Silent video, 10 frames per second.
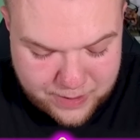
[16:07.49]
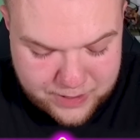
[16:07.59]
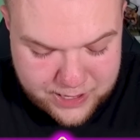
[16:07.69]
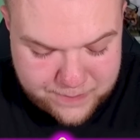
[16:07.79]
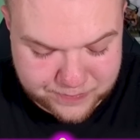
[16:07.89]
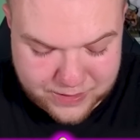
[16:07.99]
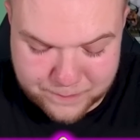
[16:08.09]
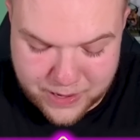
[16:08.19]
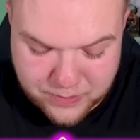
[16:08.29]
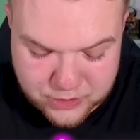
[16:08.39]
I
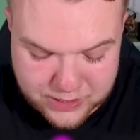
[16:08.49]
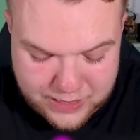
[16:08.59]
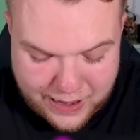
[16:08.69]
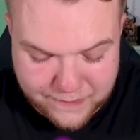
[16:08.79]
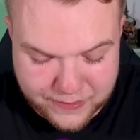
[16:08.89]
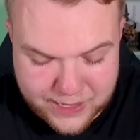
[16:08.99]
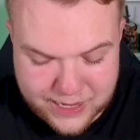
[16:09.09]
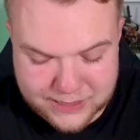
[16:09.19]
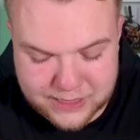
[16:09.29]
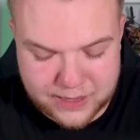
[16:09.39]
mean, Baby Dragon, I
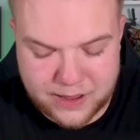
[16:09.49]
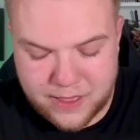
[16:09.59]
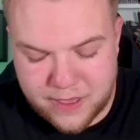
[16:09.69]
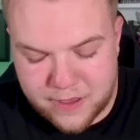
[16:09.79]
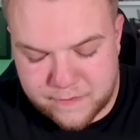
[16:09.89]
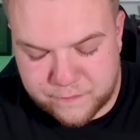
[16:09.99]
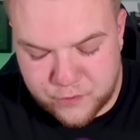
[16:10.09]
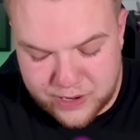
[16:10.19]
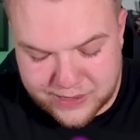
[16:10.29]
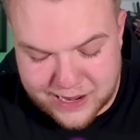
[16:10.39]
think, is gonna
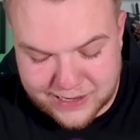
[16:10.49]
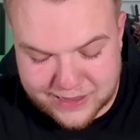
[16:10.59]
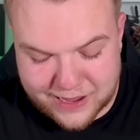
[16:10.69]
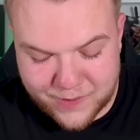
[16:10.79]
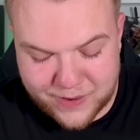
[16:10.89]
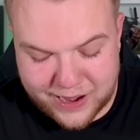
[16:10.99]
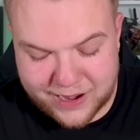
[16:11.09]
fully take the tower.